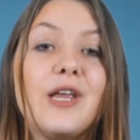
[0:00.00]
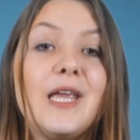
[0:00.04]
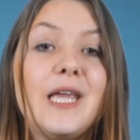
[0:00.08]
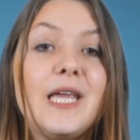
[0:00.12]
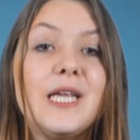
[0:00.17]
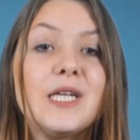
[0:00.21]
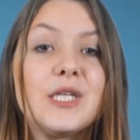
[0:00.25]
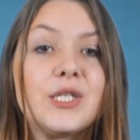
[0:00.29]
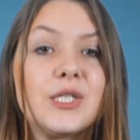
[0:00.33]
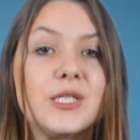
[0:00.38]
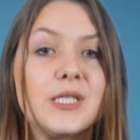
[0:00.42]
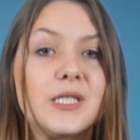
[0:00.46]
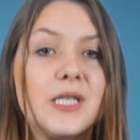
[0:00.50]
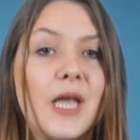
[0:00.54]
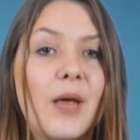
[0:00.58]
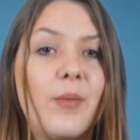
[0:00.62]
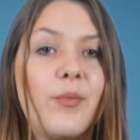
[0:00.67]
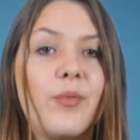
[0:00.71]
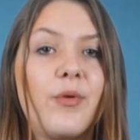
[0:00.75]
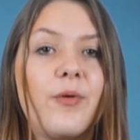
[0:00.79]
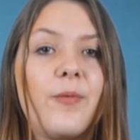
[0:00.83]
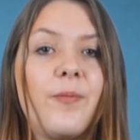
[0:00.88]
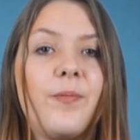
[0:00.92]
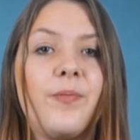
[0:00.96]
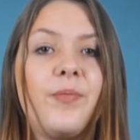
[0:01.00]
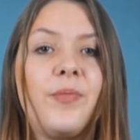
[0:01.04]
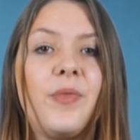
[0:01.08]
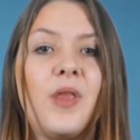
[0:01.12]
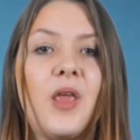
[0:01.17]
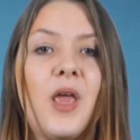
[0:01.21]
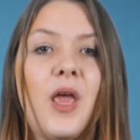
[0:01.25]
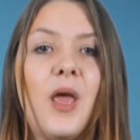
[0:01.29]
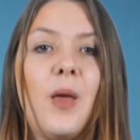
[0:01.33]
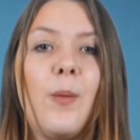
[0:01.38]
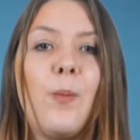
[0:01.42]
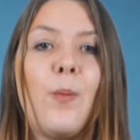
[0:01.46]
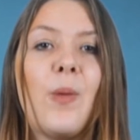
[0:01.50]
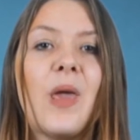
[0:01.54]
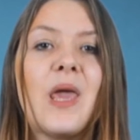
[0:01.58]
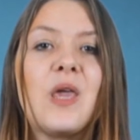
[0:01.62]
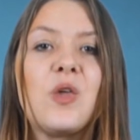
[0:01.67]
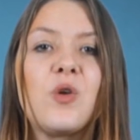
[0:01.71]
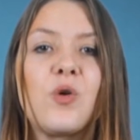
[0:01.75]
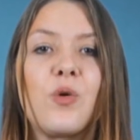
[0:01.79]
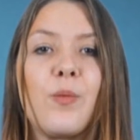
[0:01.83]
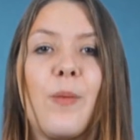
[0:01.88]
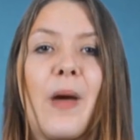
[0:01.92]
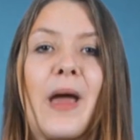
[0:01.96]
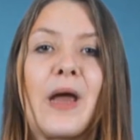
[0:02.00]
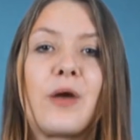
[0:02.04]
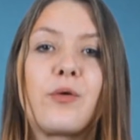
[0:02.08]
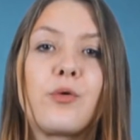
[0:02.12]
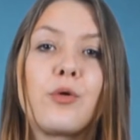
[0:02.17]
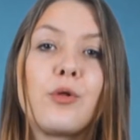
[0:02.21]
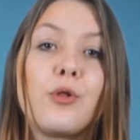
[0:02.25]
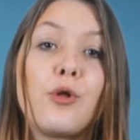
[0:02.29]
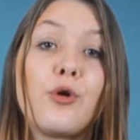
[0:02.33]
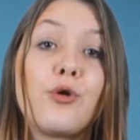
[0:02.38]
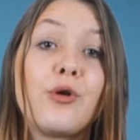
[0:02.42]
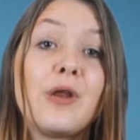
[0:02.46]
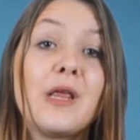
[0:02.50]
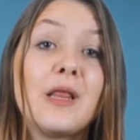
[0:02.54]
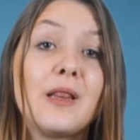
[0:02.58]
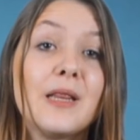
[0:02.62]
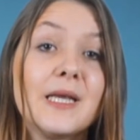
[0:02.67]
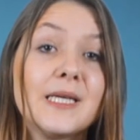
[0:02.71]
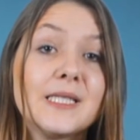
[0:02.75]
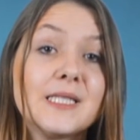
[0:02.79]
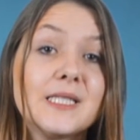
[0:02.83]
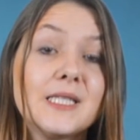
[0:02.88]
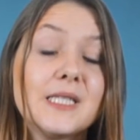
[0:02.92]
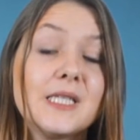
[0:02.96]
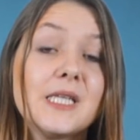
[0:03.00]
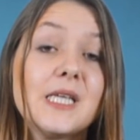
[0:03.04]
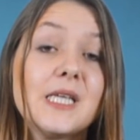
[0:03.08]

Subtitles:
each step. Make your microlearning lesson